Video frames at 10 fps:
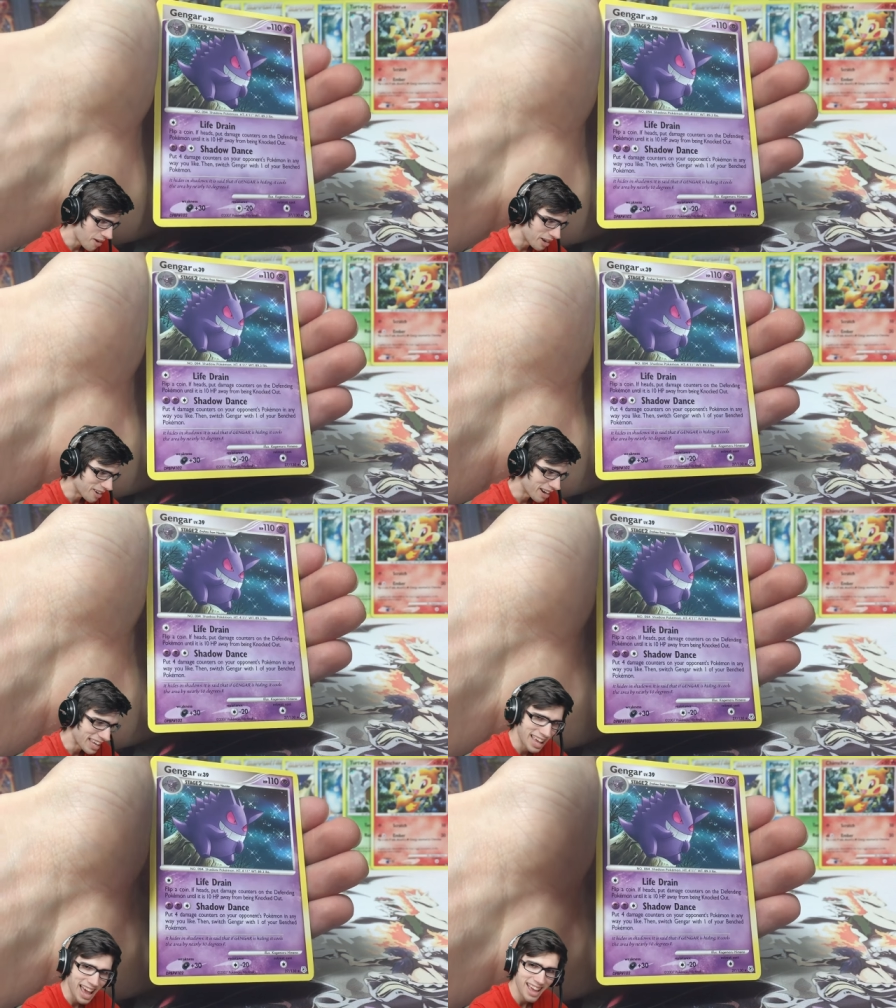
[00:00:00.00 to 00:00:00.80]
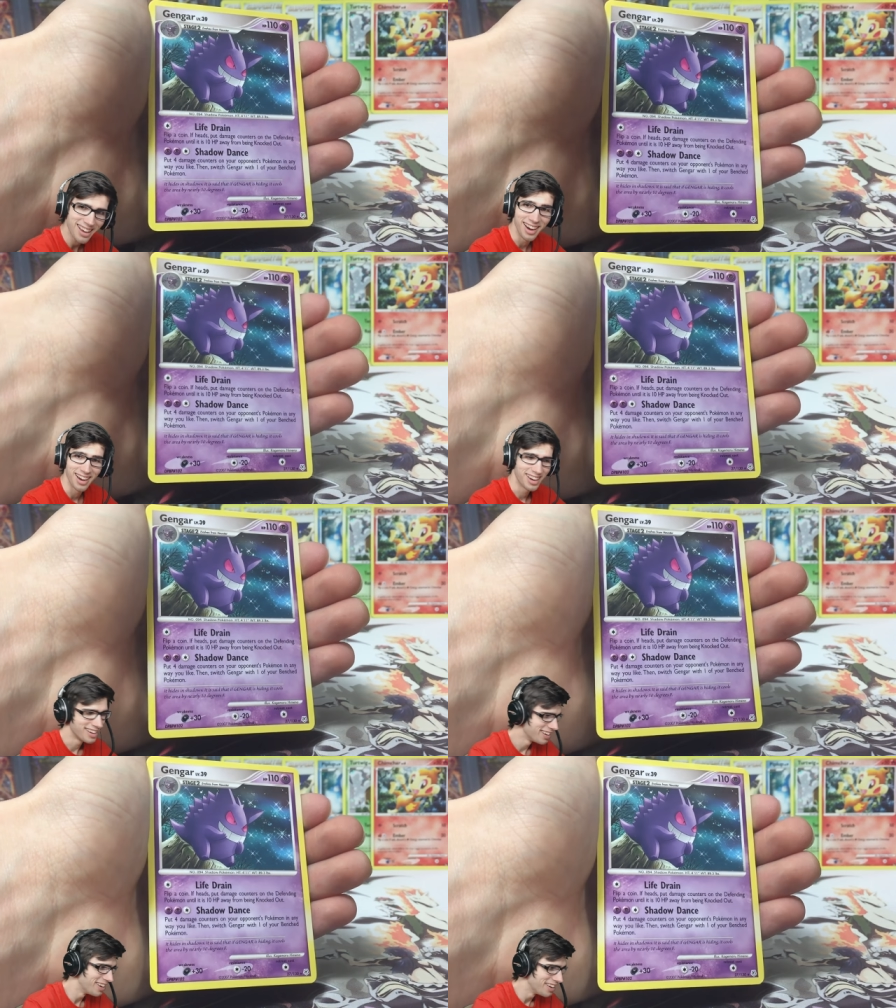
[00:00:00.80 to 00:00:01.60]
And we got a Gengar.
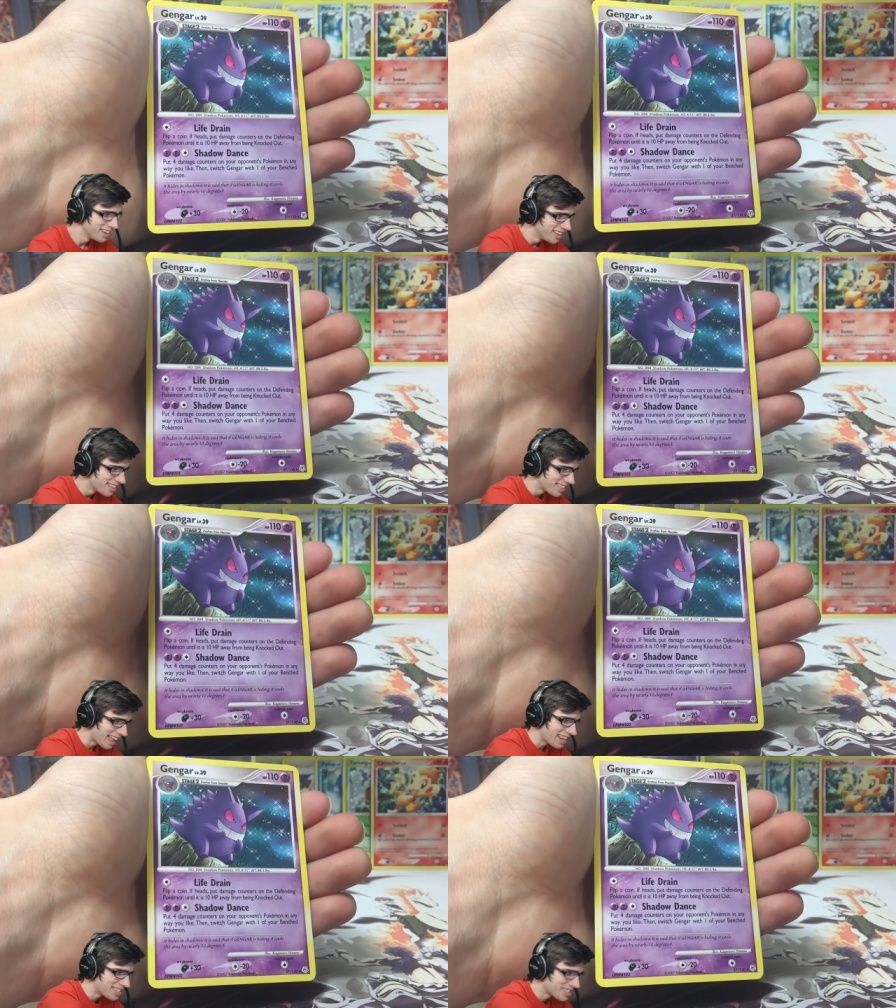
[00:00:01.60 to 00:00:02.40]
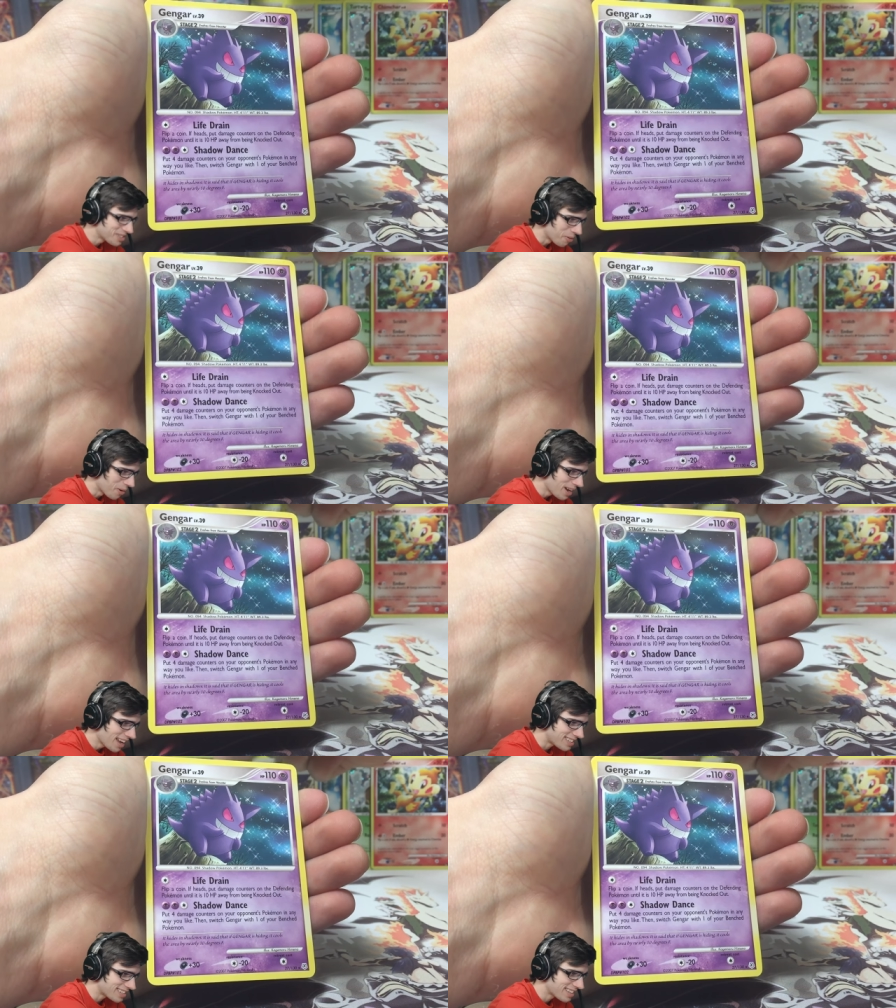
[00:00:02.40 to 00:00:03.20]
That is
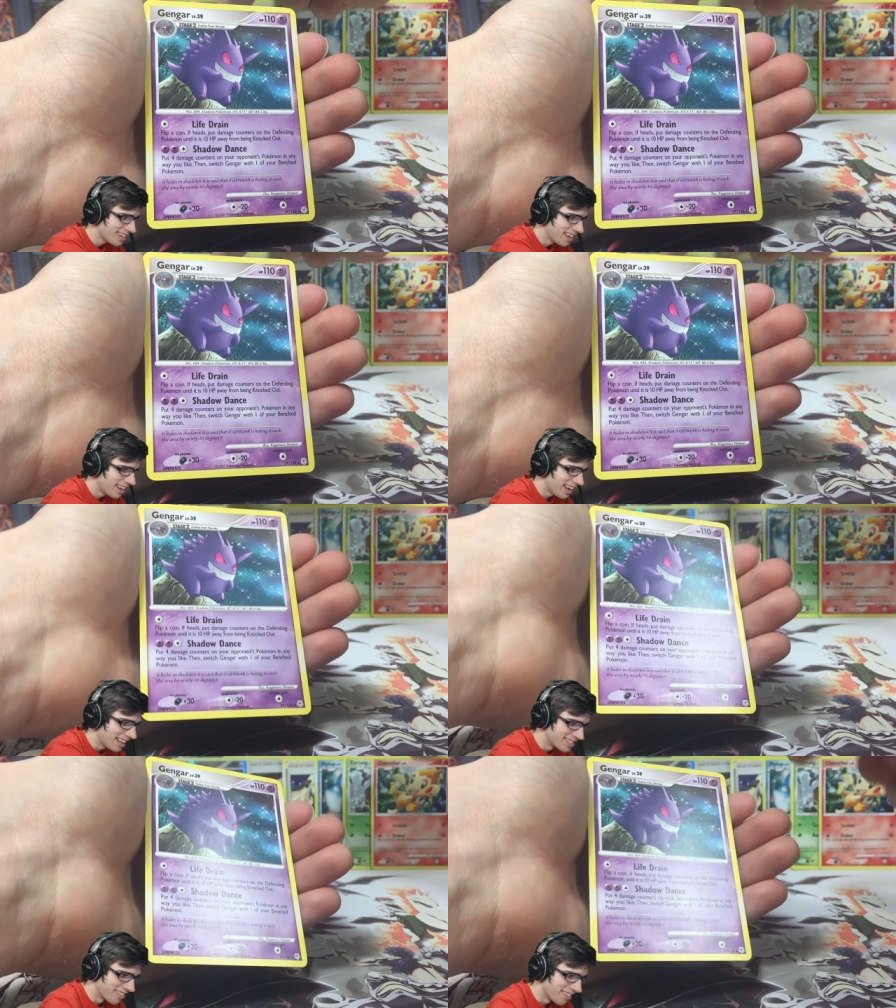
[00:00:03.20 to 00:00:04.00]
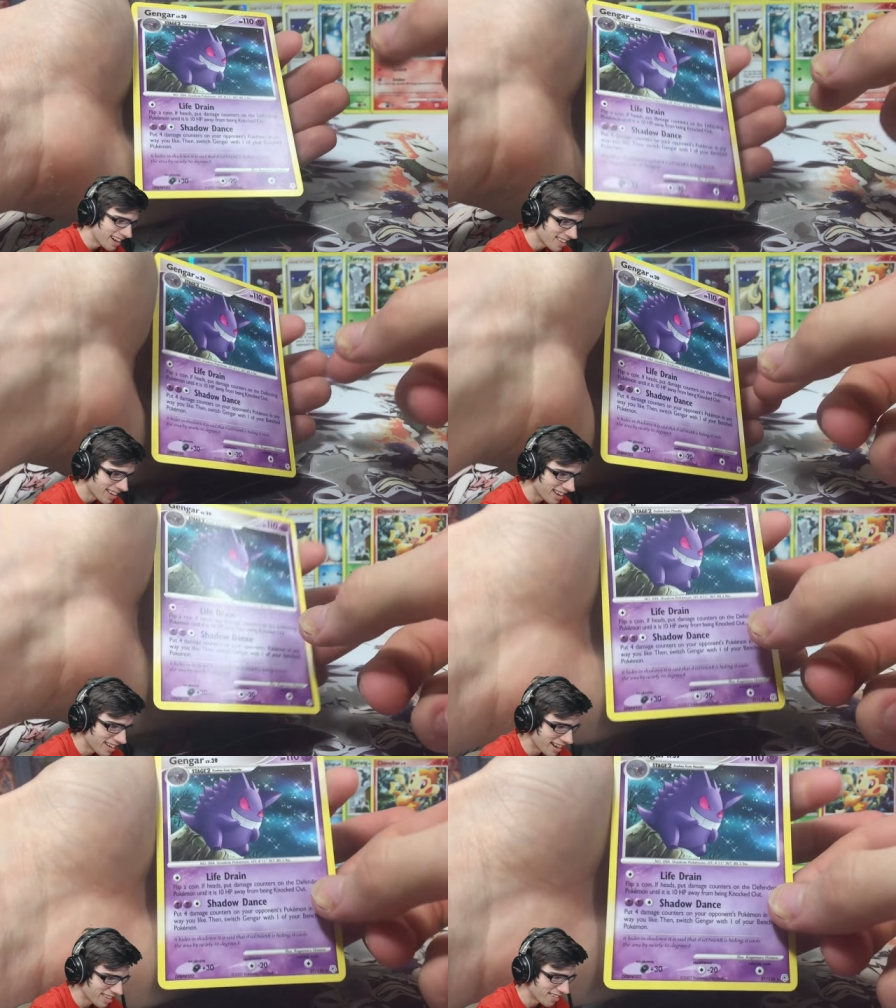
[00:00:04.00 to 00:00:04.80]
sweet. It is a regular
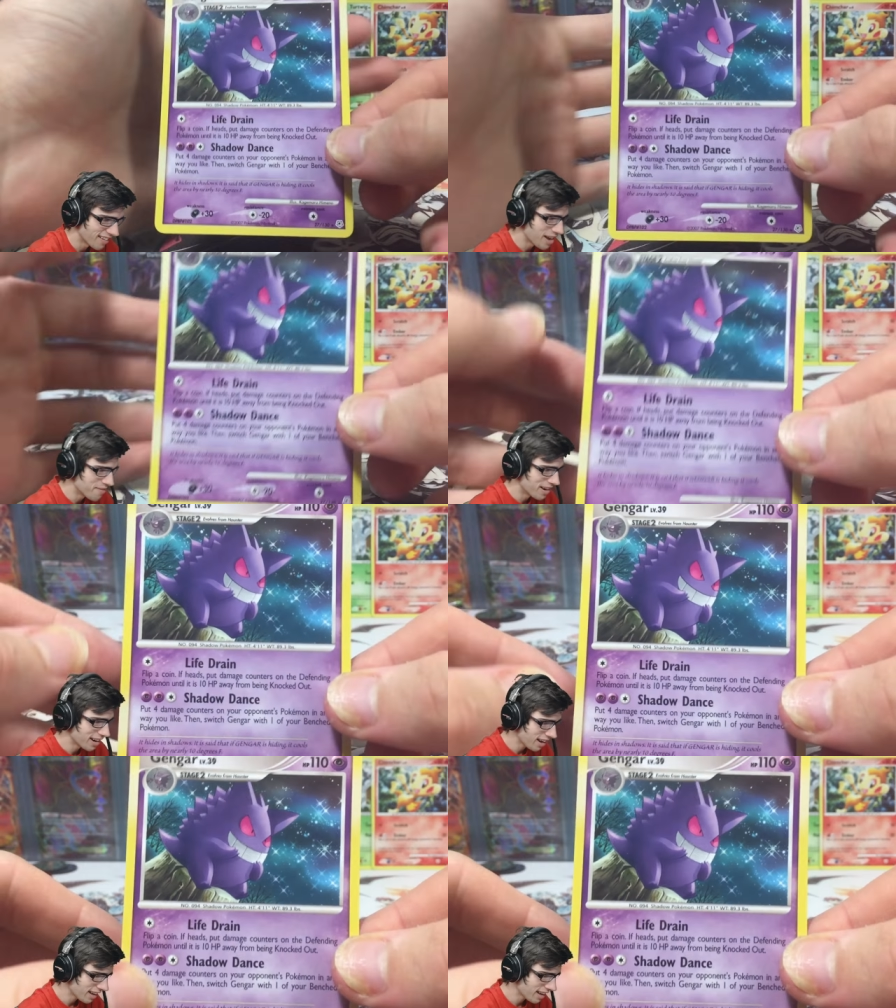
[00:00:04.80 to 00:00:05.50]
rare, but